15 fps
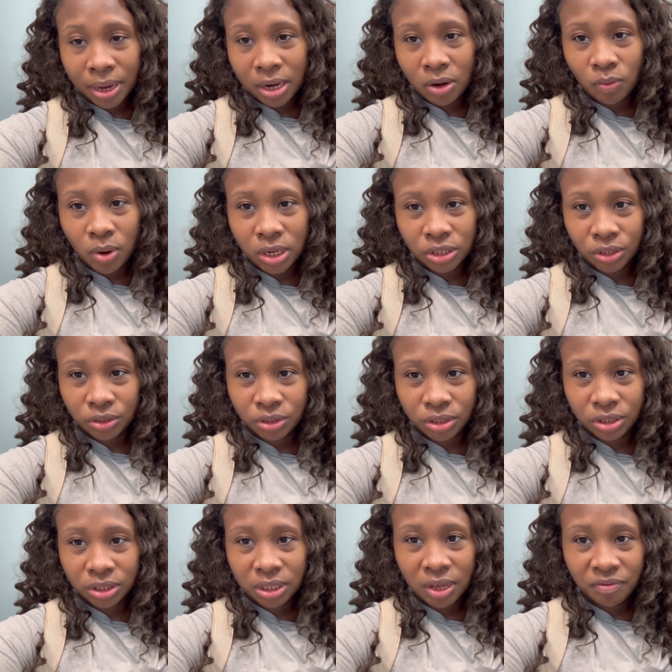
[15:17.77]
I don't wash her
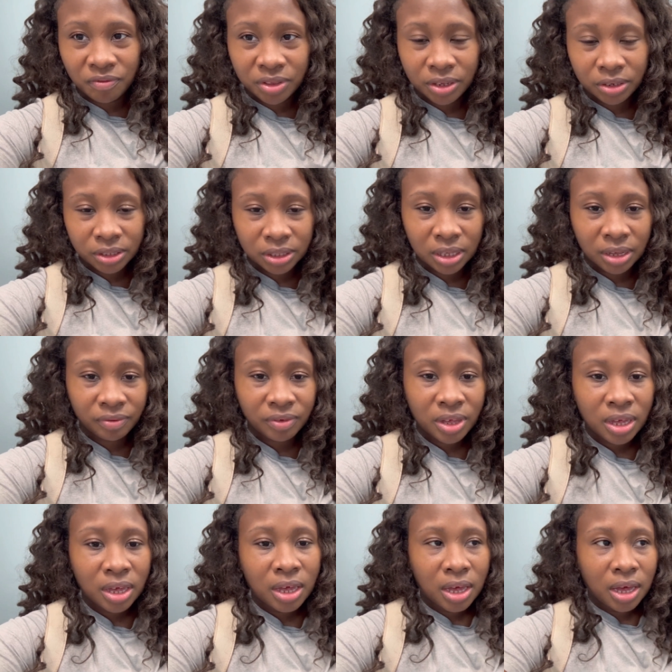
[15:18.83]
stuff with their stuff.
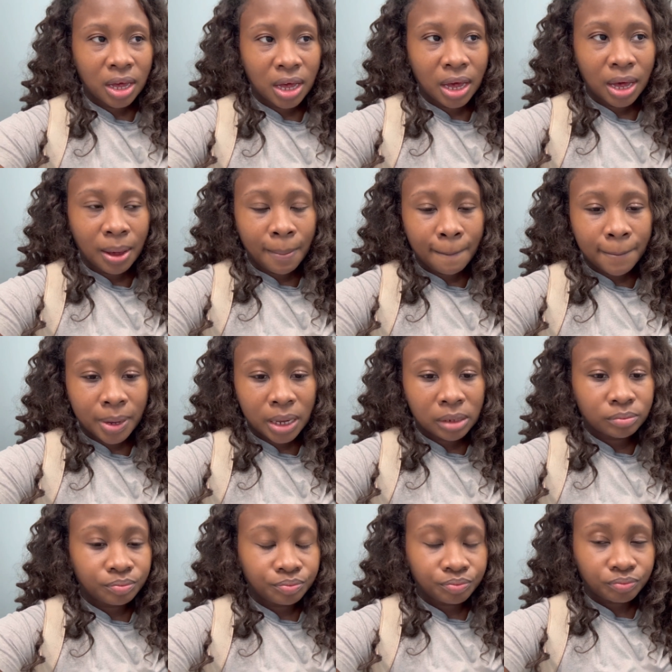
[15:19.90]
Um,
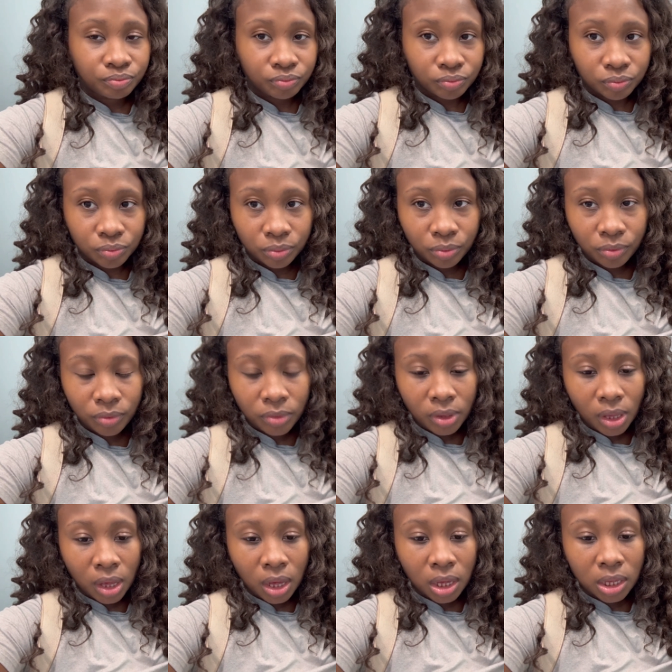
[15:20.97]
but
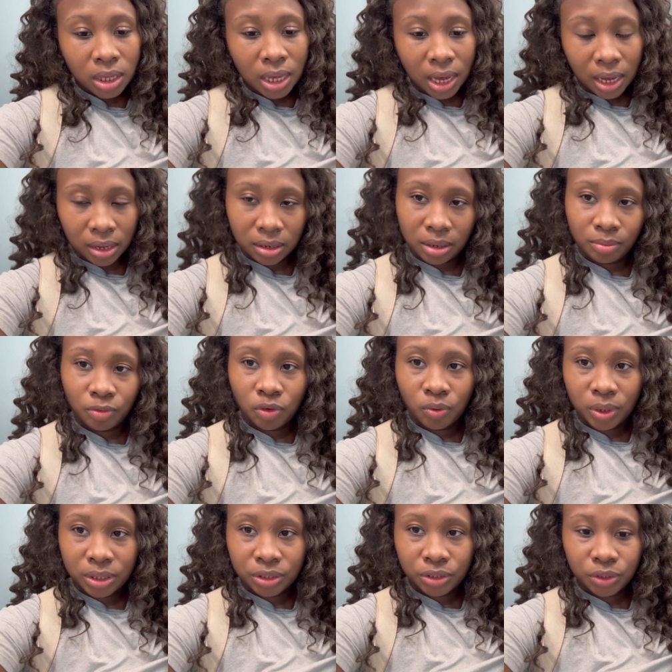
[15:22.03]
yeah, I'm
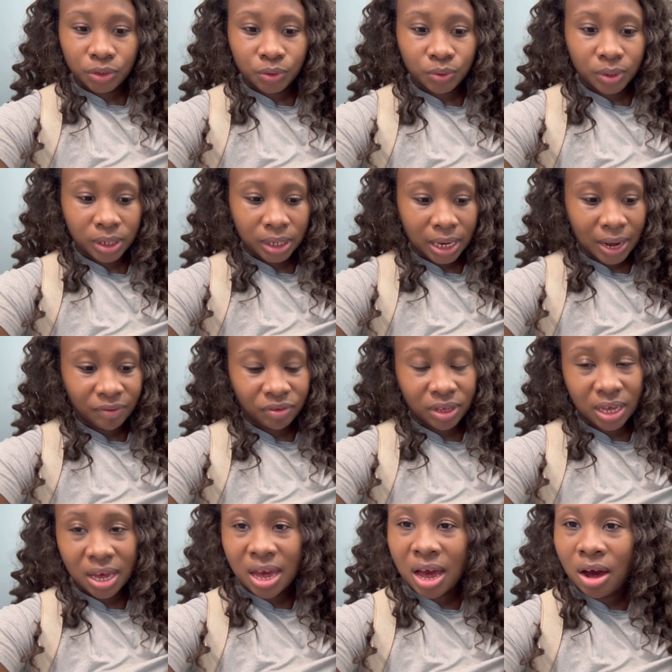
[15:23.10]
going to have to
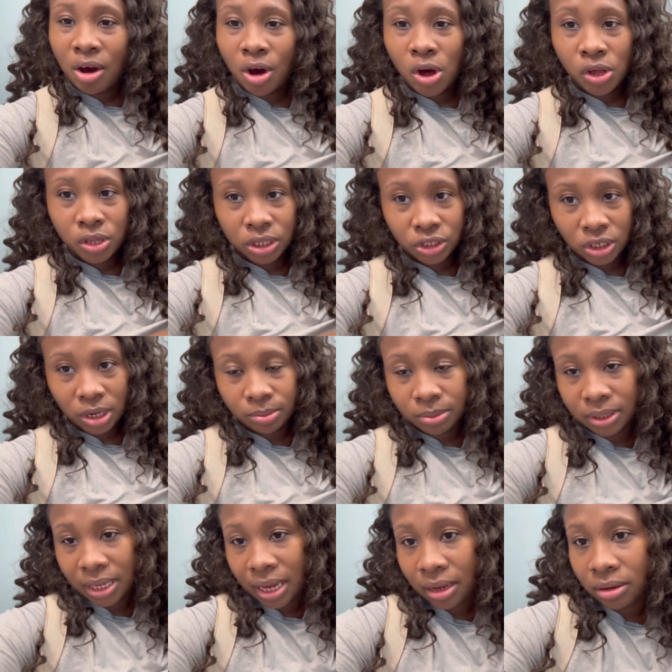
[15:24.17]
get all the
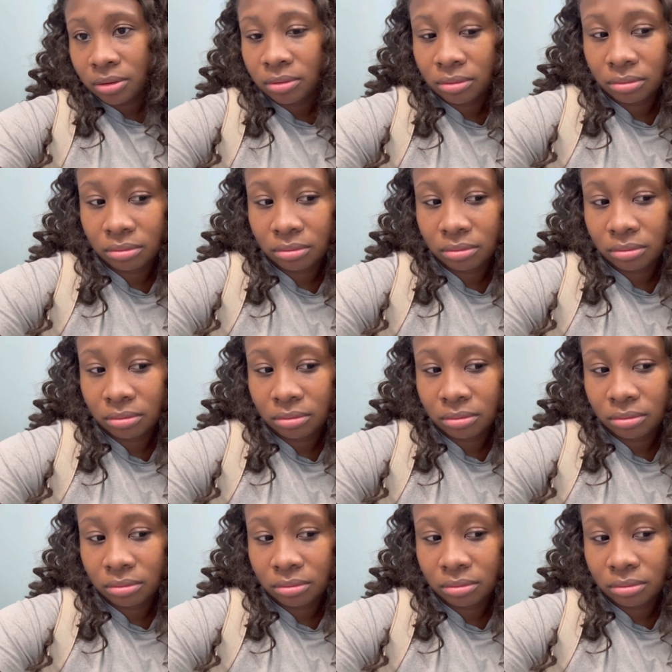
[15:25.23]
germs out.